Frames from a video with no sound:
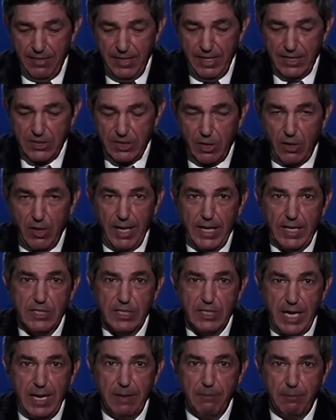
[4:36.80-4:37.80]
These are
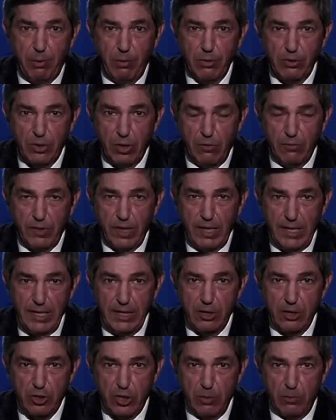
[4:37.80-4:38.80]
examples of the
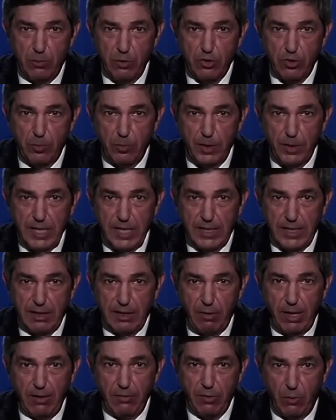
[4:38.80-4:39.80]
leadership we should be
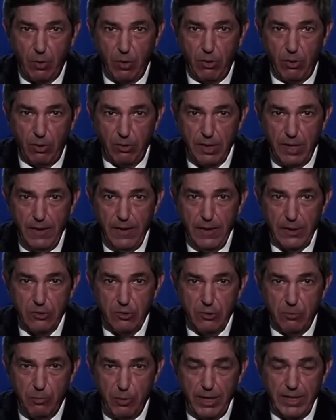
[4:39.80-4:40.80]
taking around the world
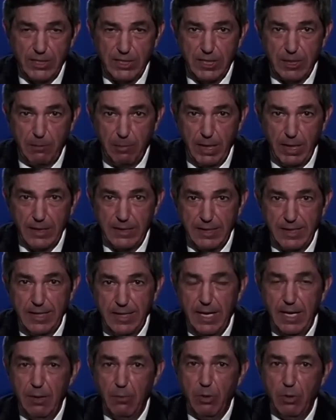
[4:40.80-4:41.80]
to bring
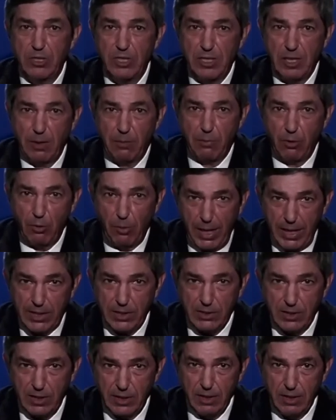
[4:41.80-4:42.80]
stability, which is a
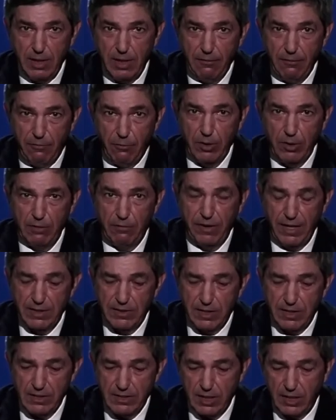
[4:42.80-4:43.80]
prerequisite for
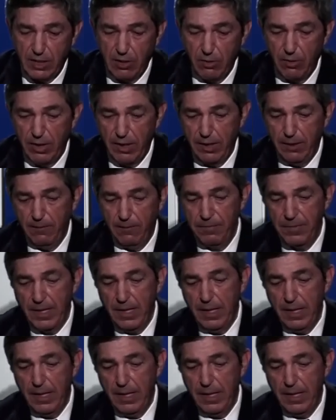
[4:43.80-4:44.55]
defense and security.